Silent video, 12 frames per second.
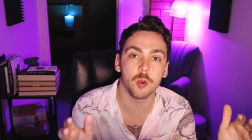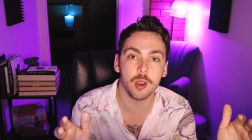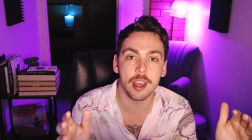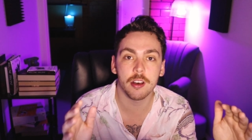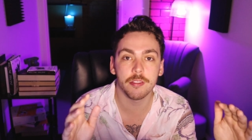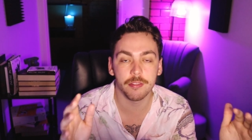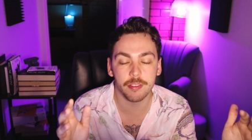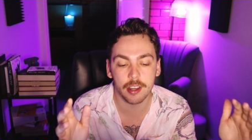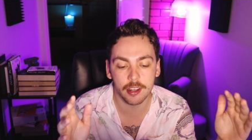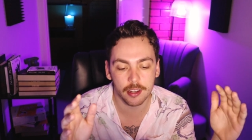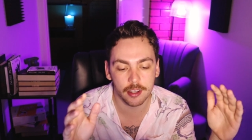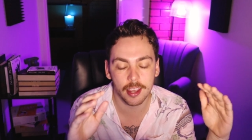how
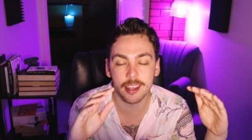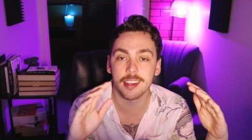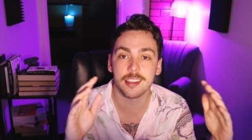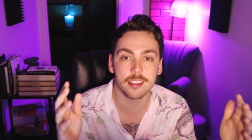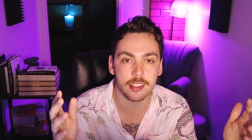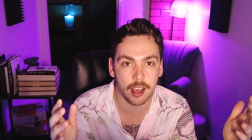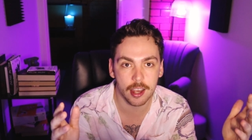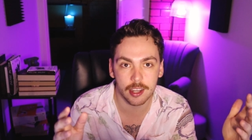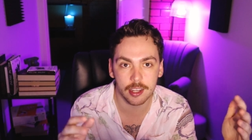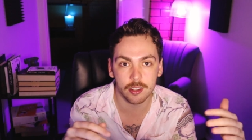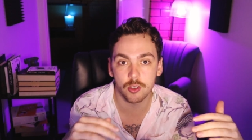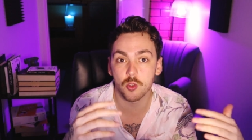fun and
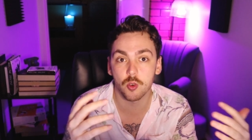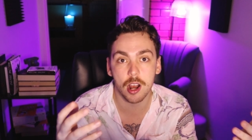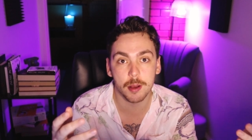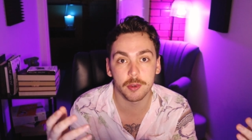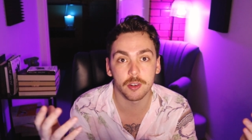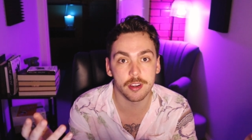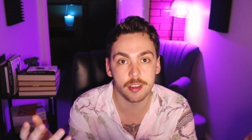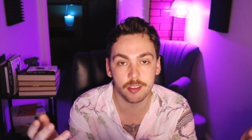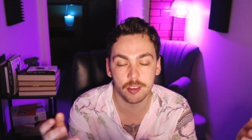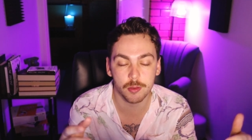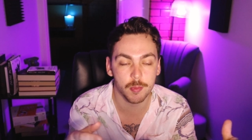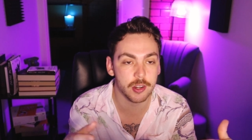exciting drama
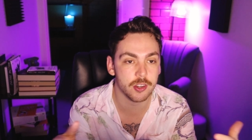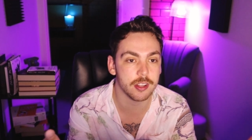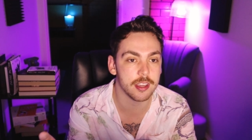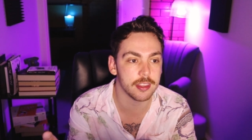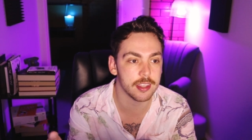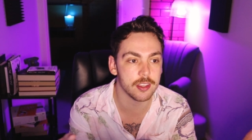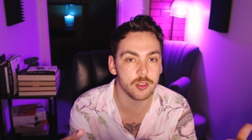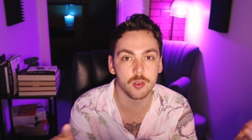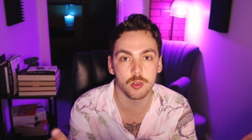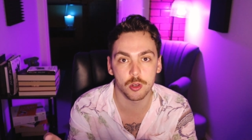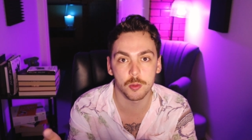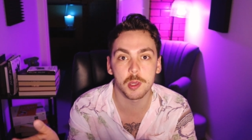is, especially in these
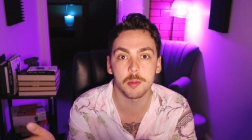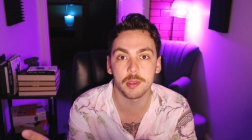YouTube